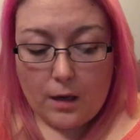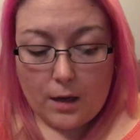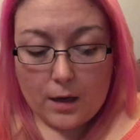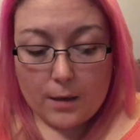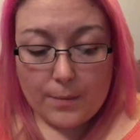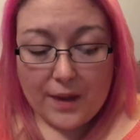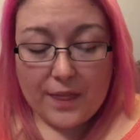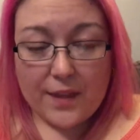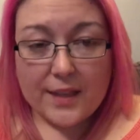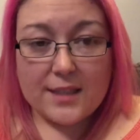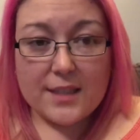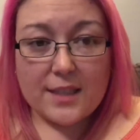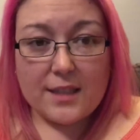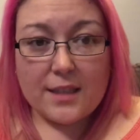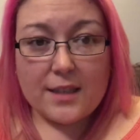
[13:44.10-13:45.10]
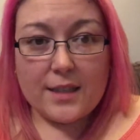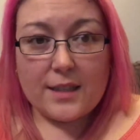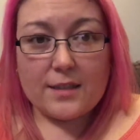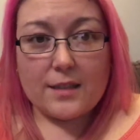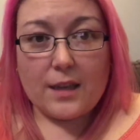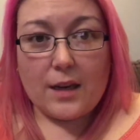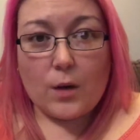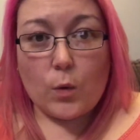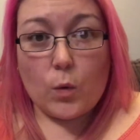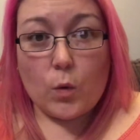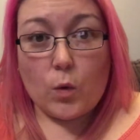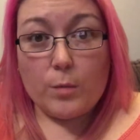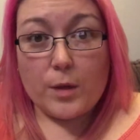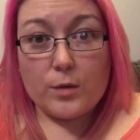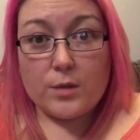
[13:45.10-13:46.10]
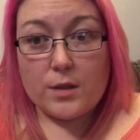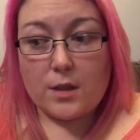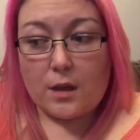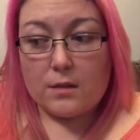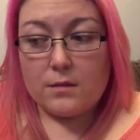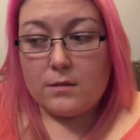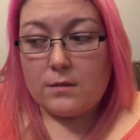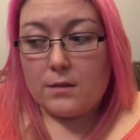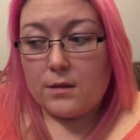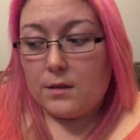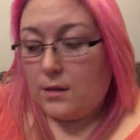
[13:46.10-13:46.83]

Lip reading: I think dinner is almost done,